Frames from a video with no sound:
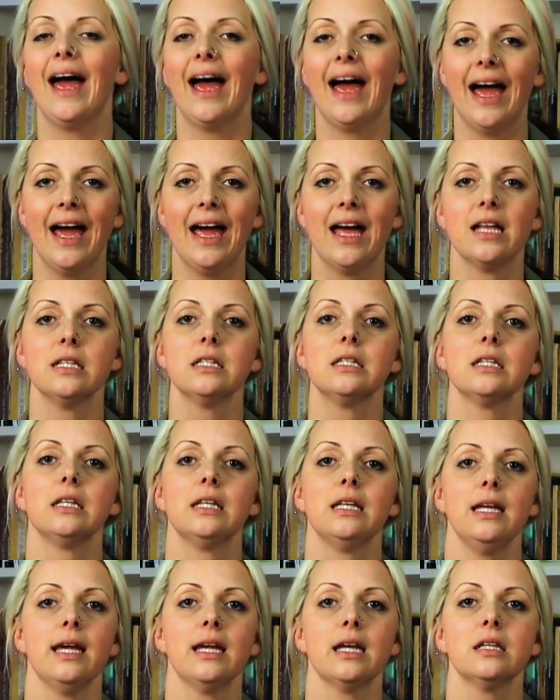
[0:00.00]
and
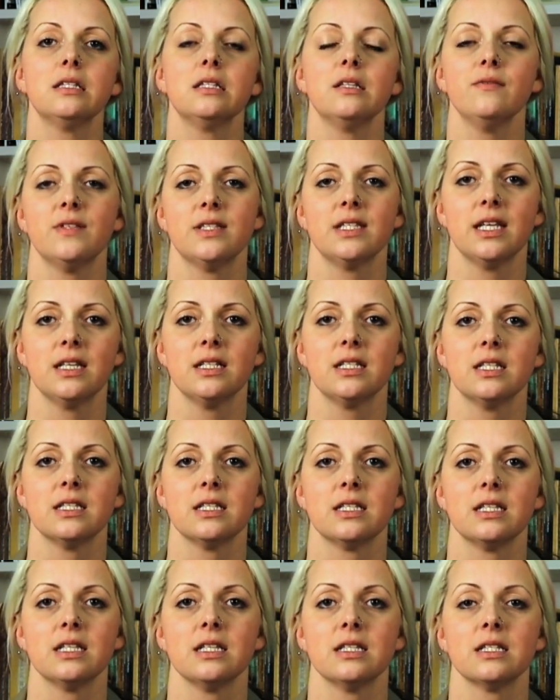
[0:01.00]
negative
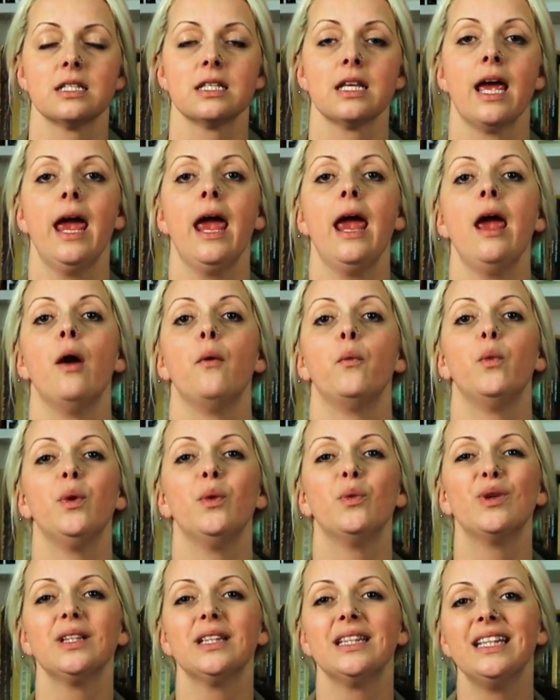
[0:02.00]
sentences, we
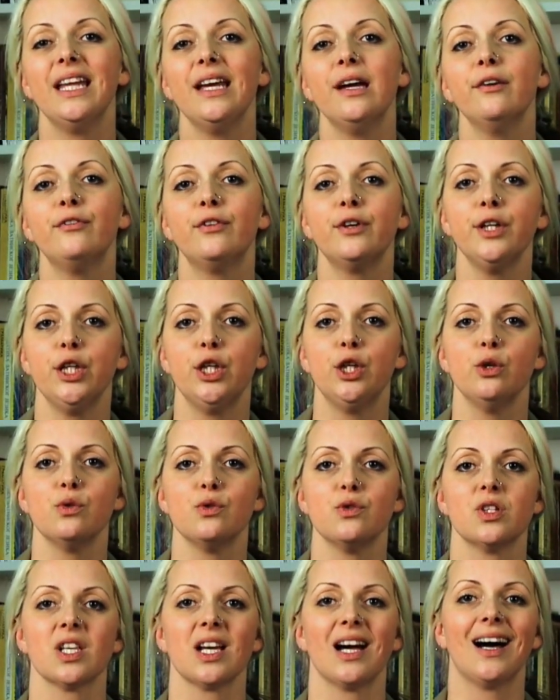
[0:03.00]
will never
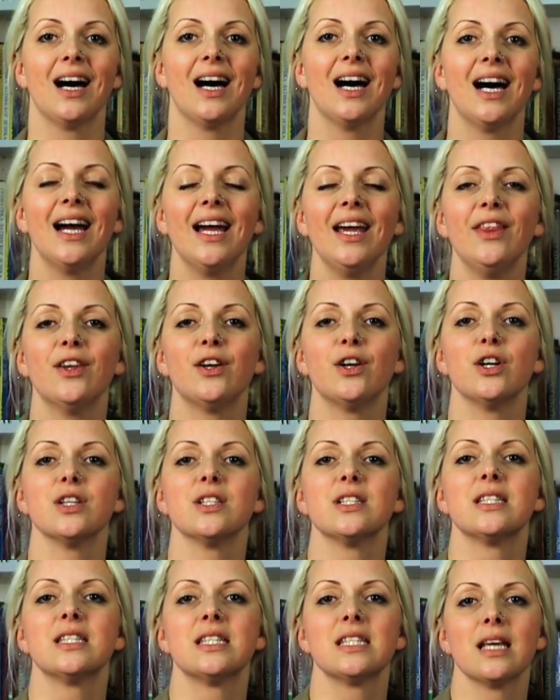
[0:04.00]
use either
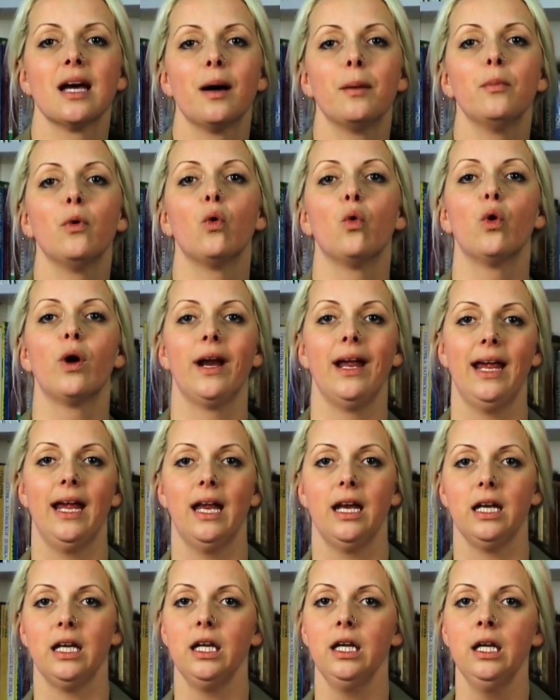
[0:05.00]
some or
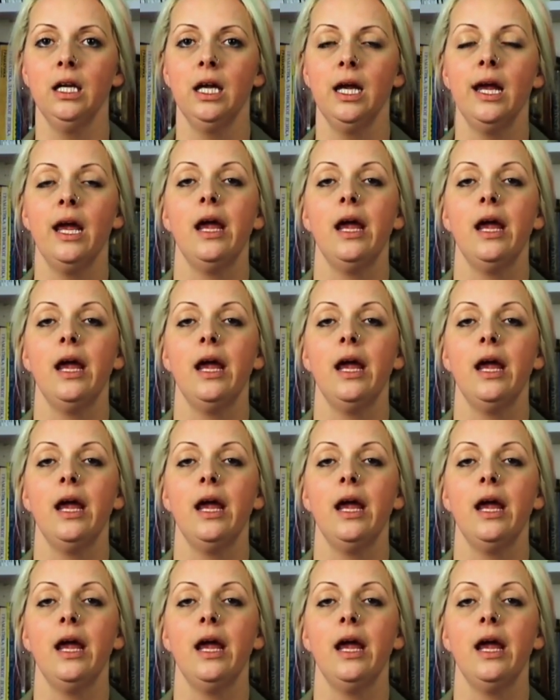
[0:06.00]
any.